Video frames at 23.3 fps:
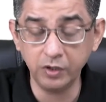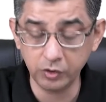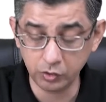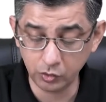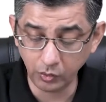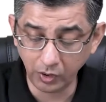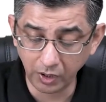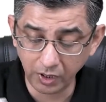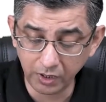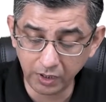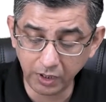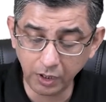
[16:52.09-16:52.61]

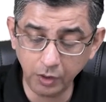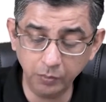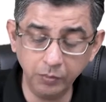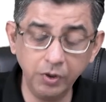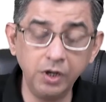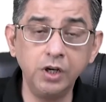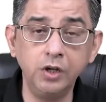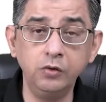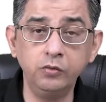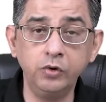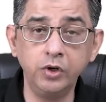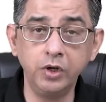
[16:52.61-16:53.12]
So
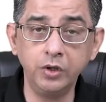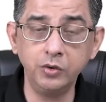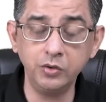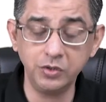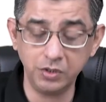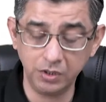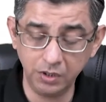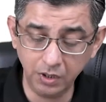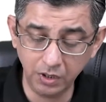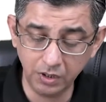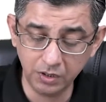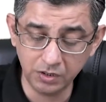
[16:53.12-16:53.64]
ultimately what you're
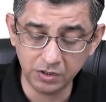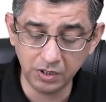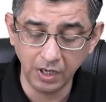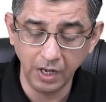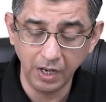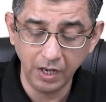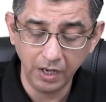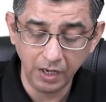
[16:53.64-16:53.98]
seeing is,